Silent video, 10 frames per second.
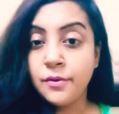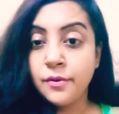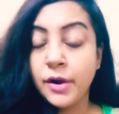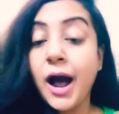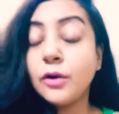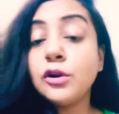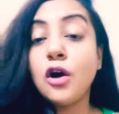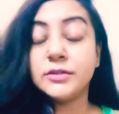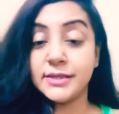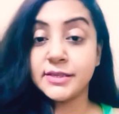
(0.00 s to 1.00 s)
How
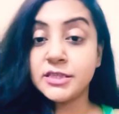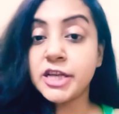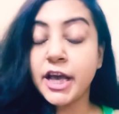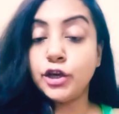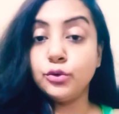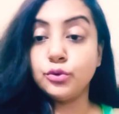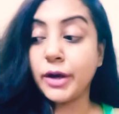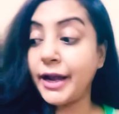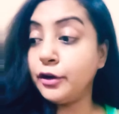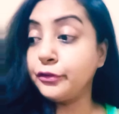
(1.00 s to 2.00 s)
long does it take you to
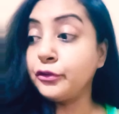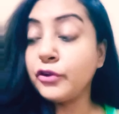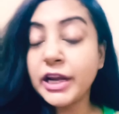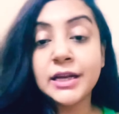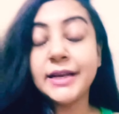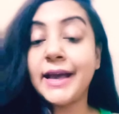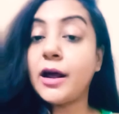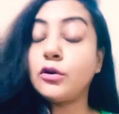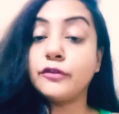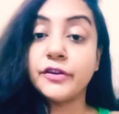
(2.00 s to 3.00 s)
kind of really get
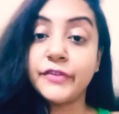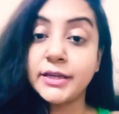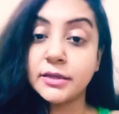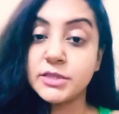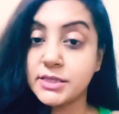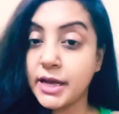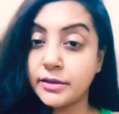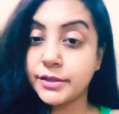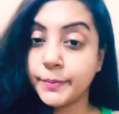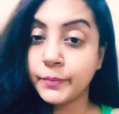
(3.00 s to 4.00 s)
out of the victim
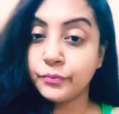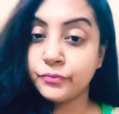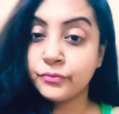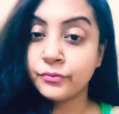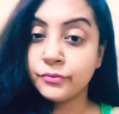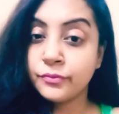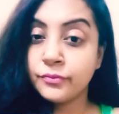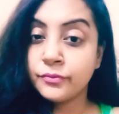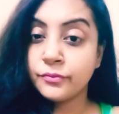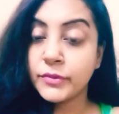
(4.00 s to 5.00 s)
state?
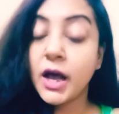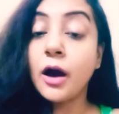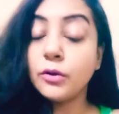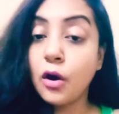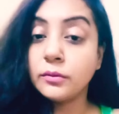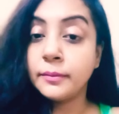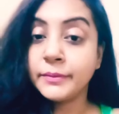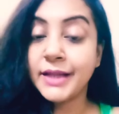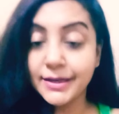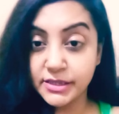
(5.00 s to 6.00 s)
How long?
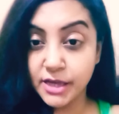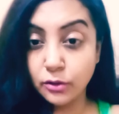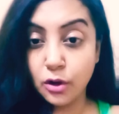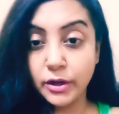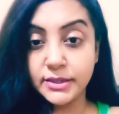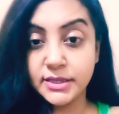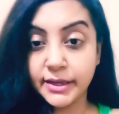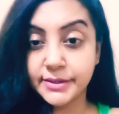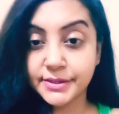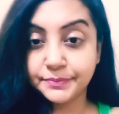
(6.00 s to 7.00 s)
That is how long it
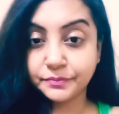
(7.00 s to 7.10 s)
takes.